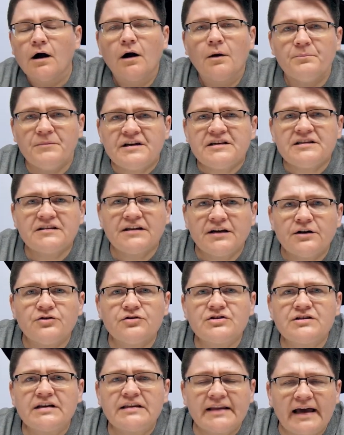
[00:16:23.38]
Miss
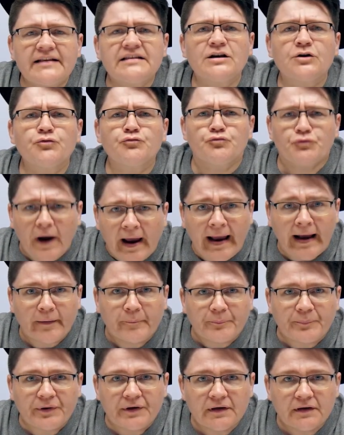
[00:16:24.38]
Kirsten, that's a
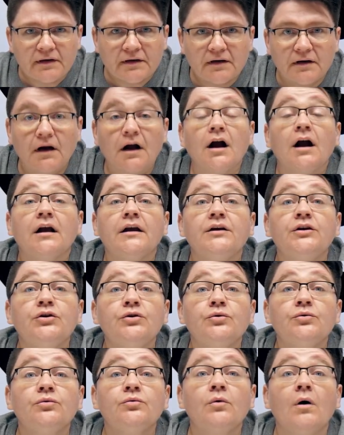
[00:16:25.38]
ramp.
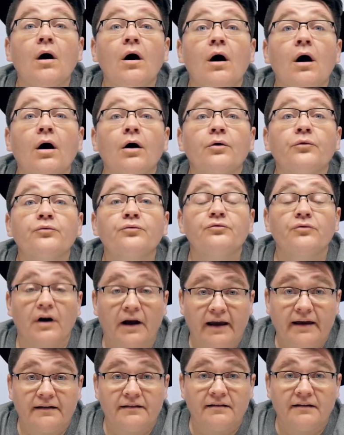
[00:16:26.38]
You are
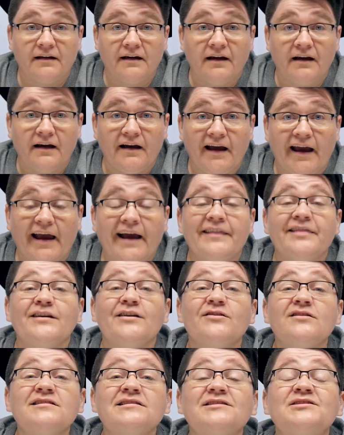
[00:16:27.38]
right. And
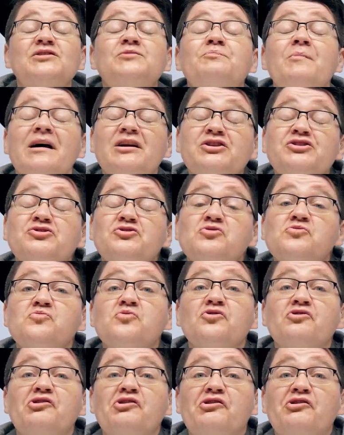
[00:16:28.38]
there is a special
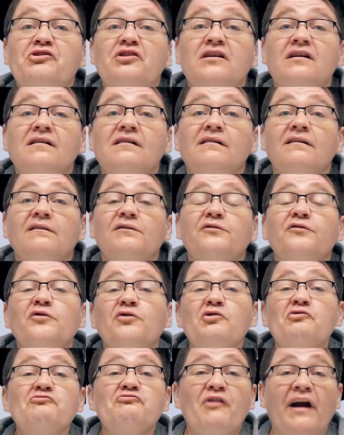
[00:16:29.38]
word for
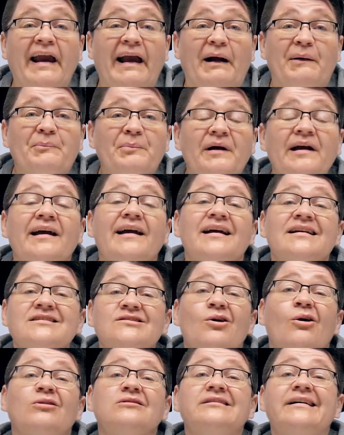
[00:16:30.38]
a ramp. It's
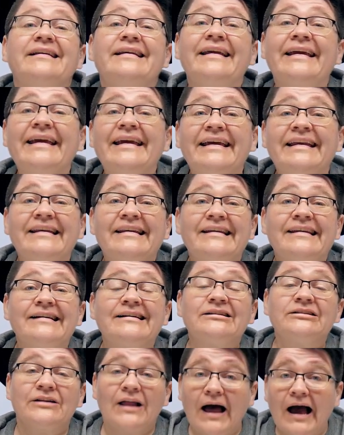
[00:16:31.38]
called an
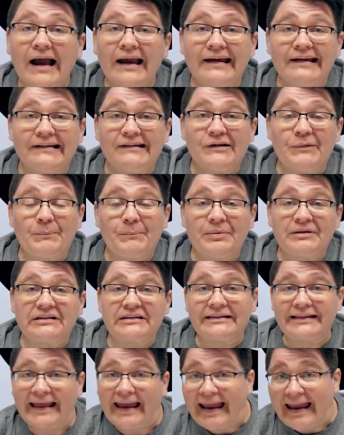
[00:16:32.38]
inclined
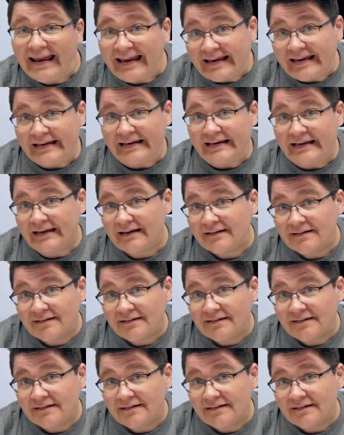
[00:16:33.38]
plane.